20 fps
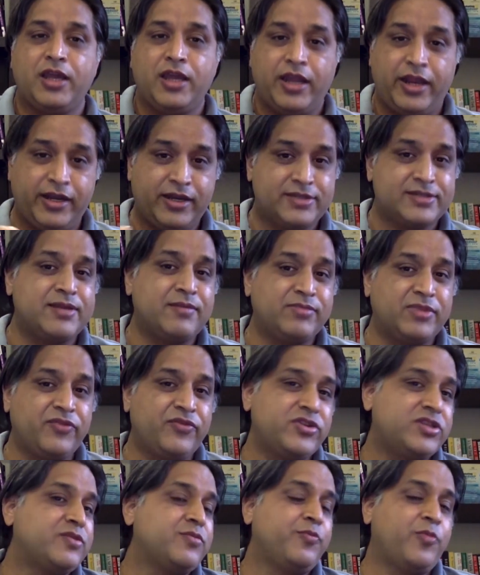It is something which
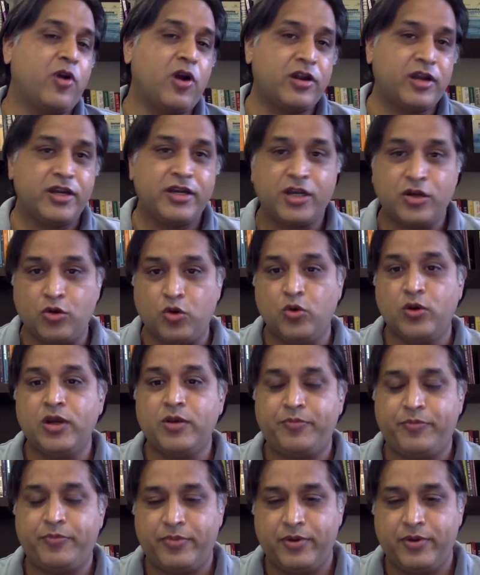is important, and Google